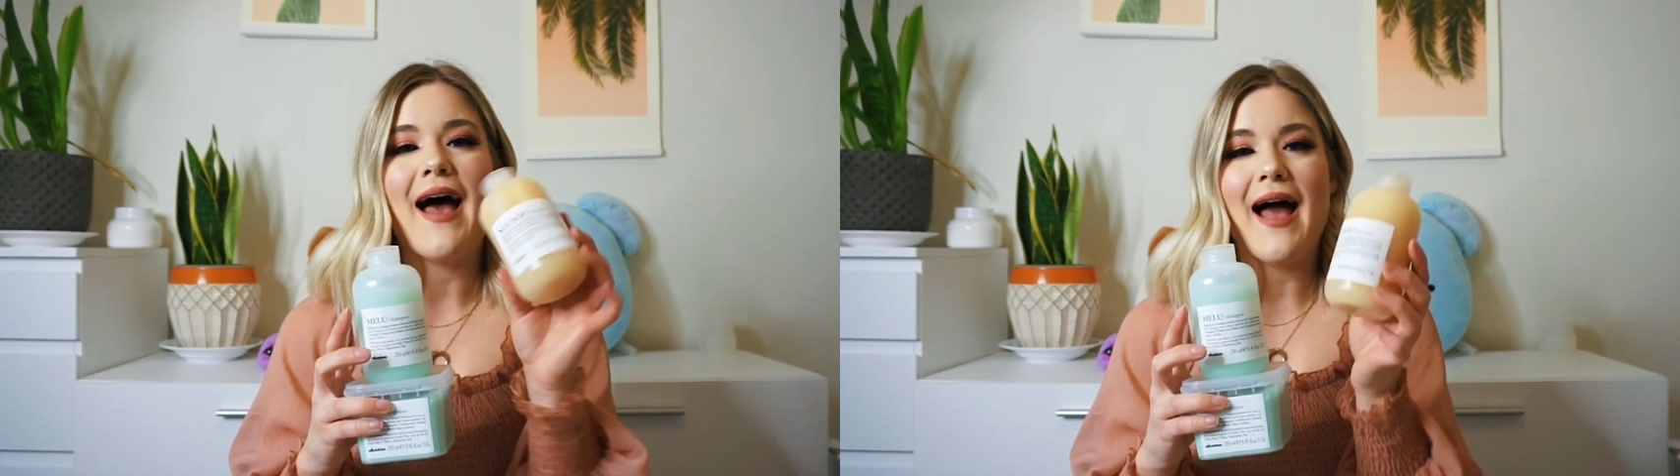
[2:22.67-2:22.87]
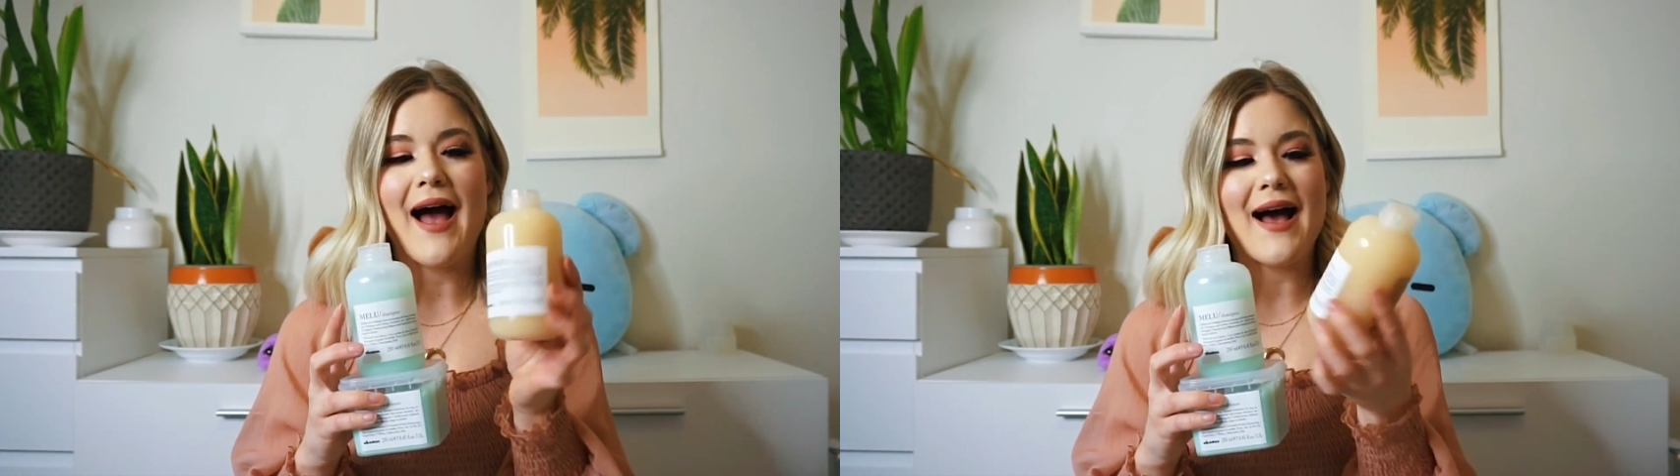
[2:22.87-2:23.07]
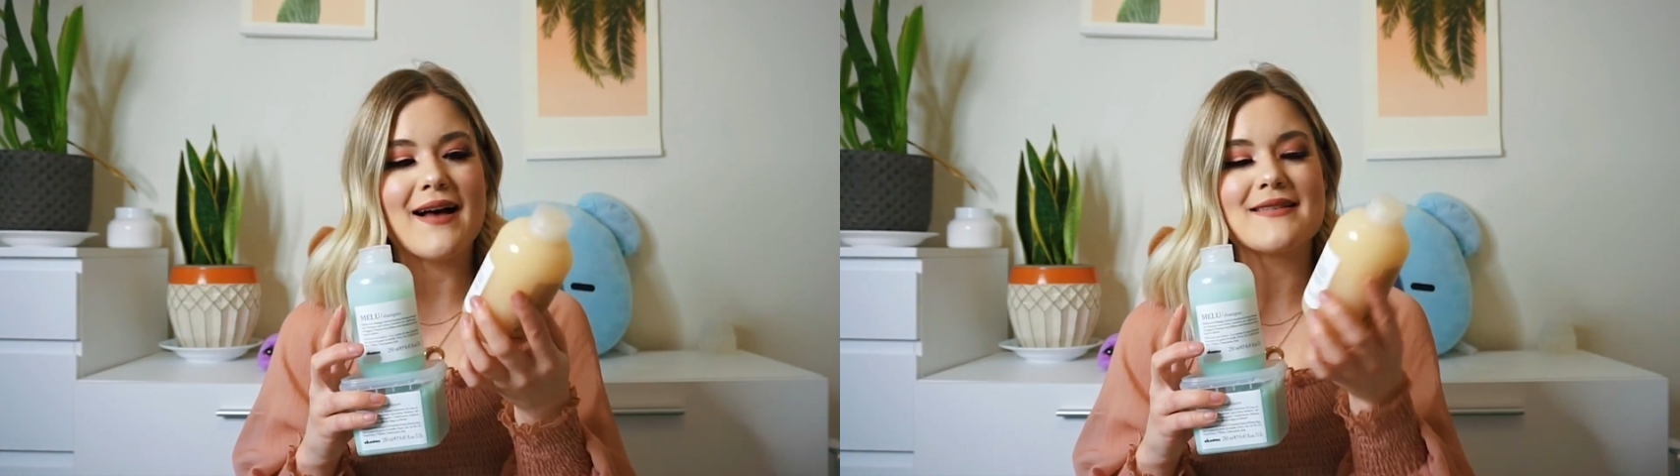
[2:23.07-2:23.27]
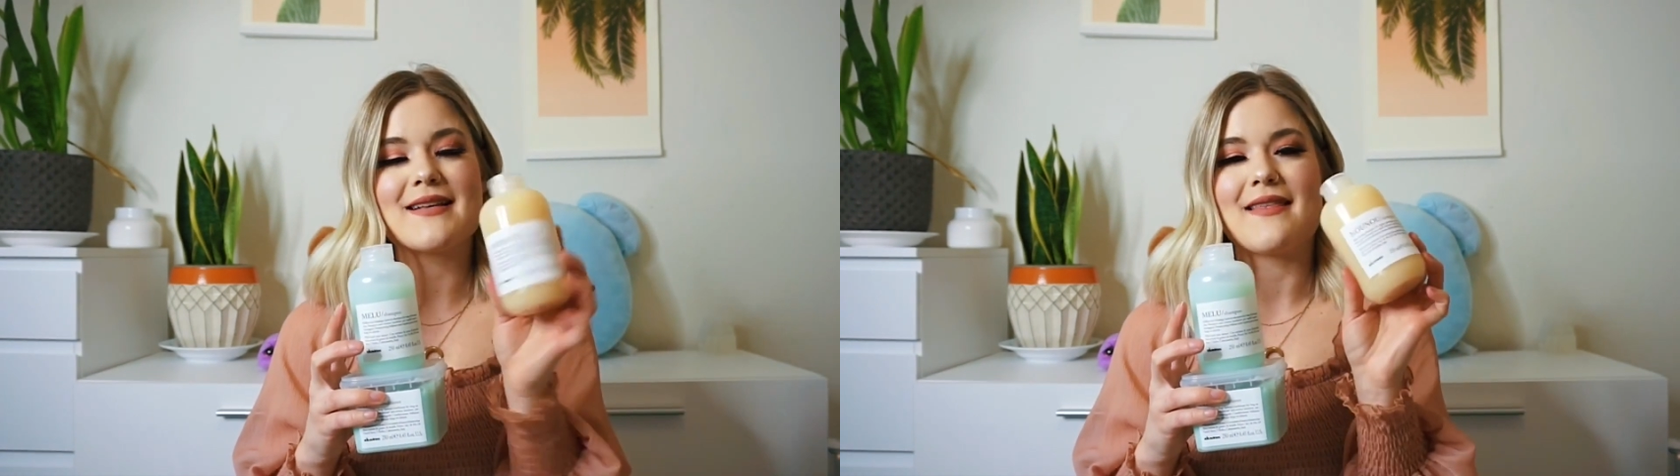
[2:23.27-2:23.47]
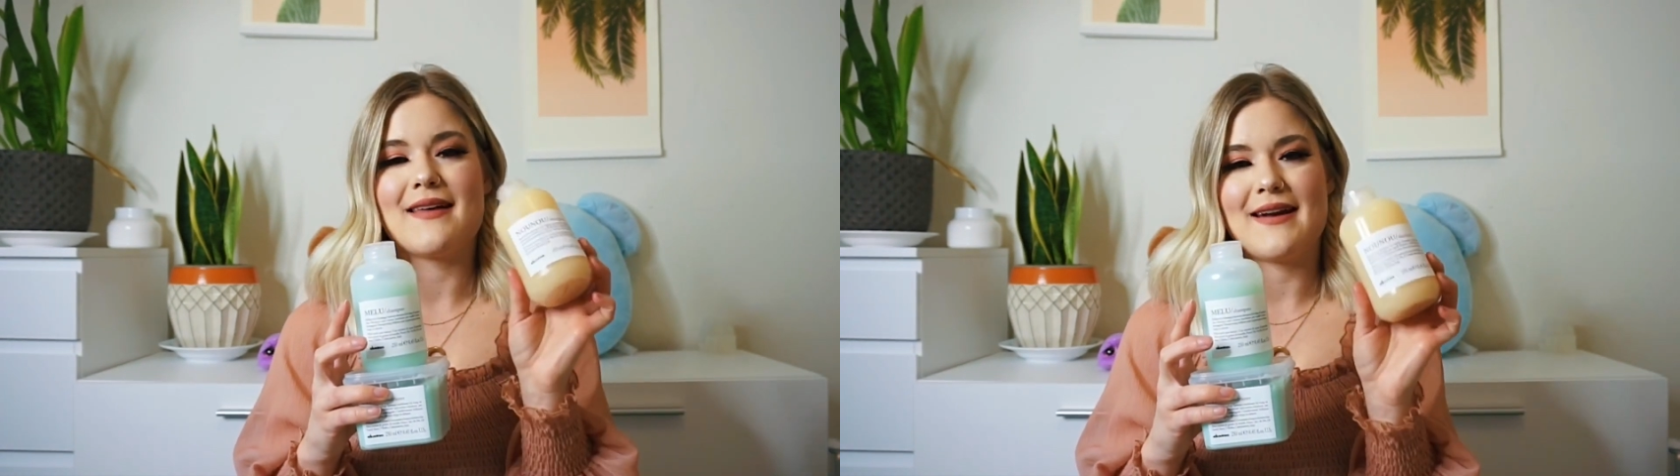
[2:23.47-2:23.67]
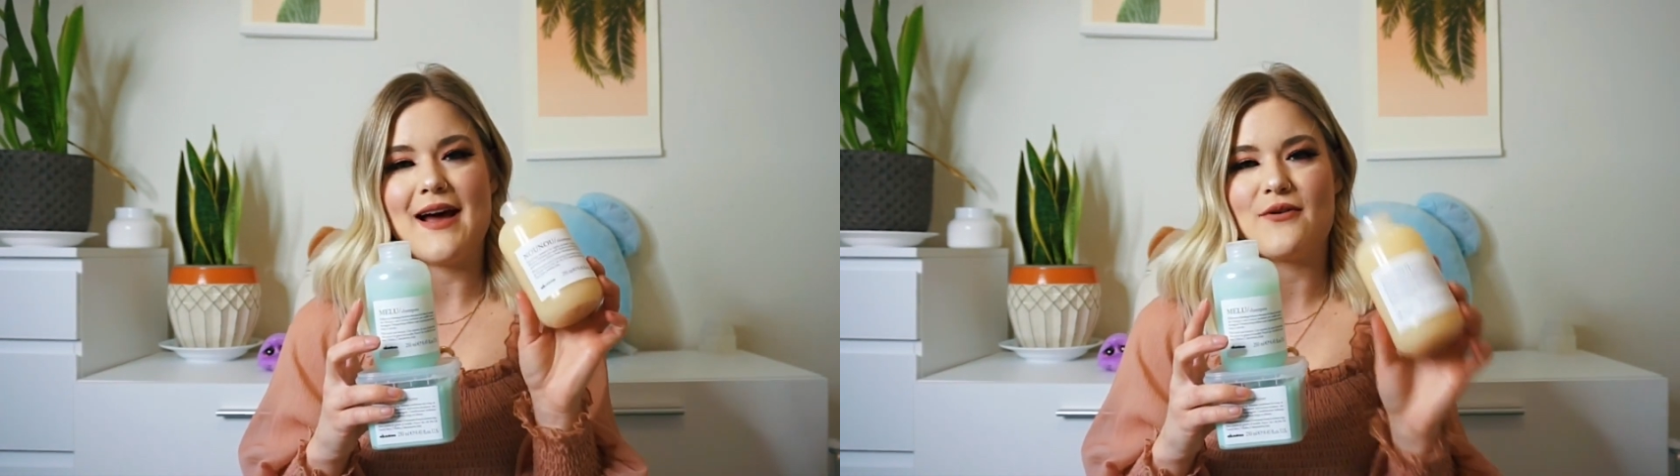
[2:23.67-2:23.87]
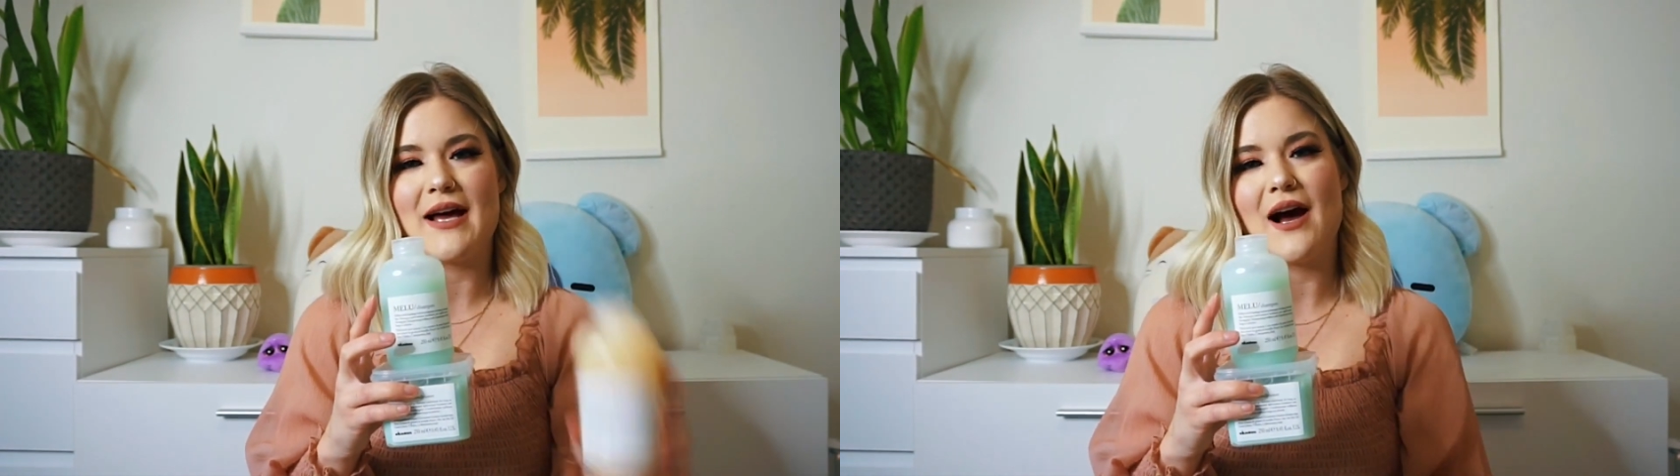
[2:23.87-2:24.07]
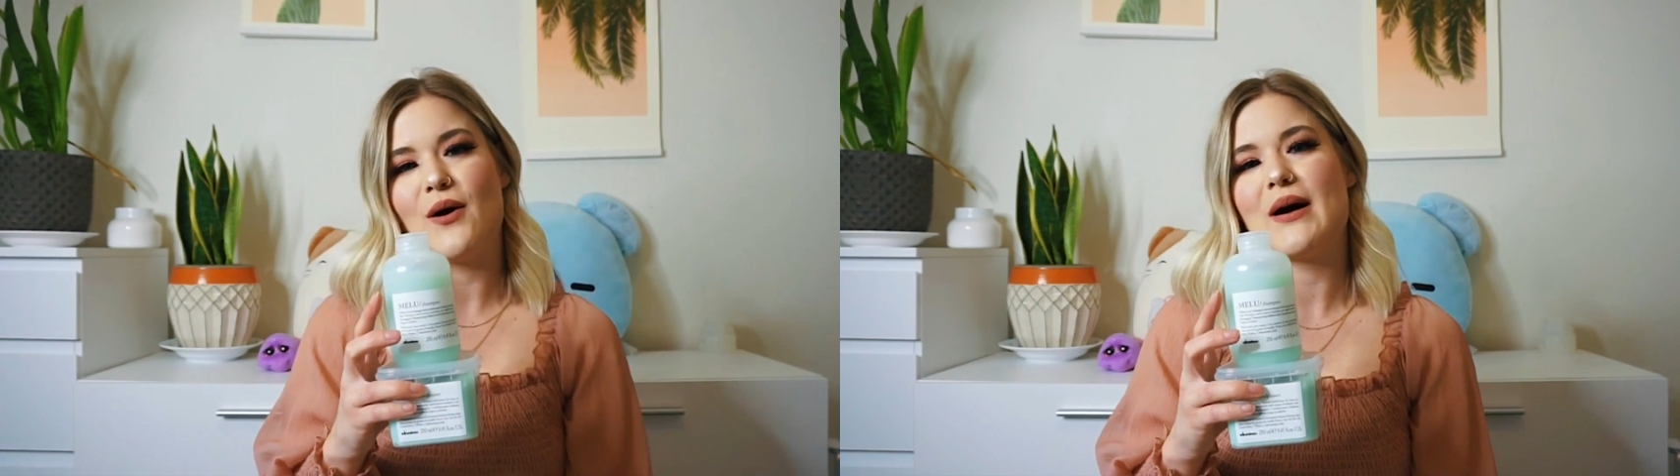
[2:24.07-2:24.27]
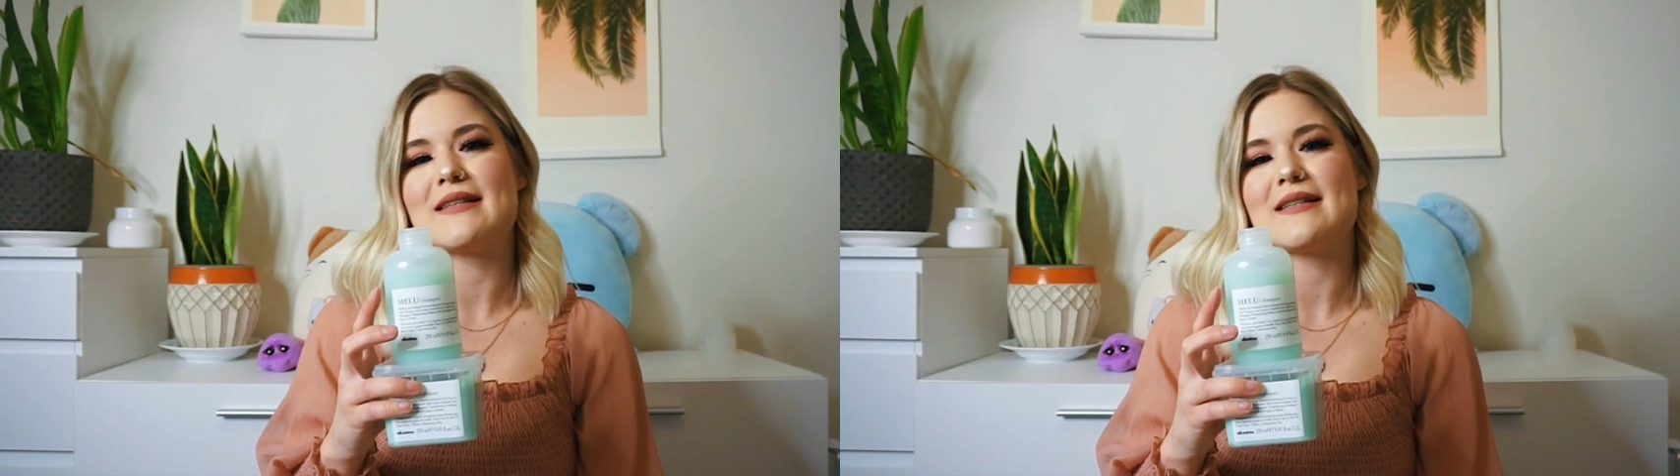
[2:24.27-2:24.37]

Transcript: as the NouNou.